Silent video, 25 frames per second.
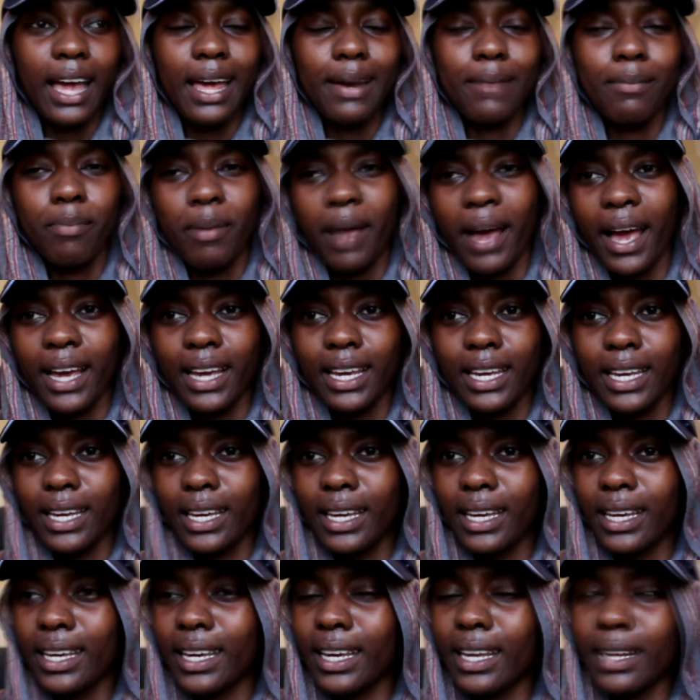
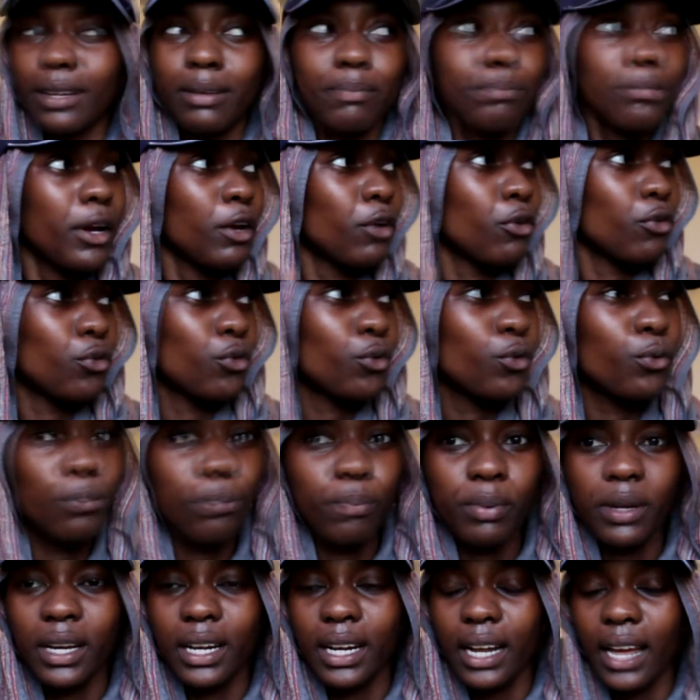unpacking and my room
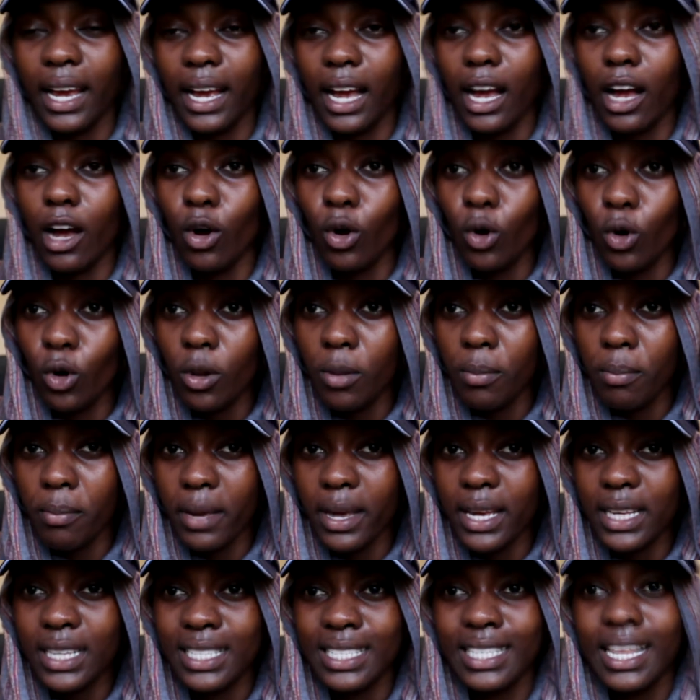being like a whole
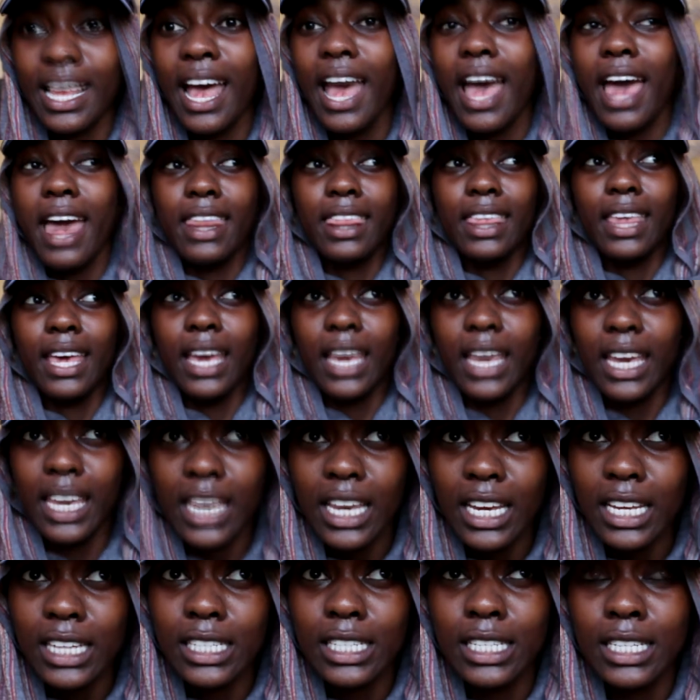mess, the
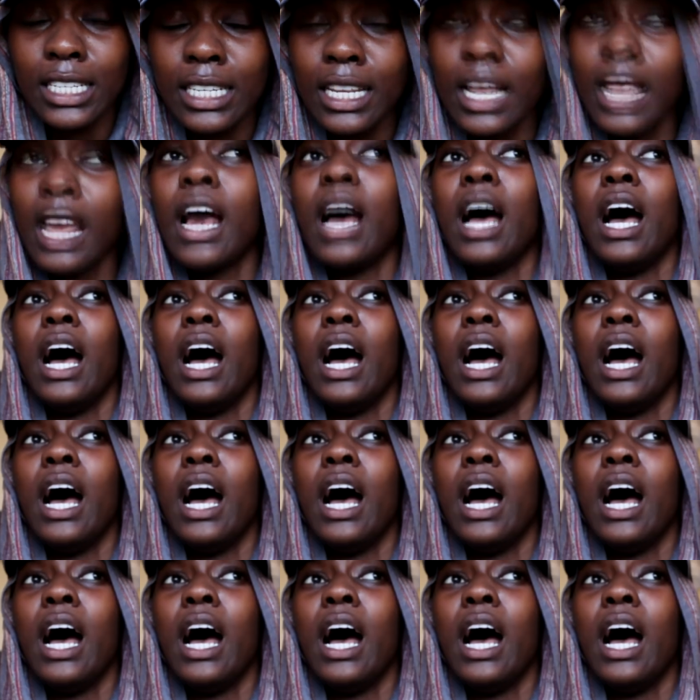heat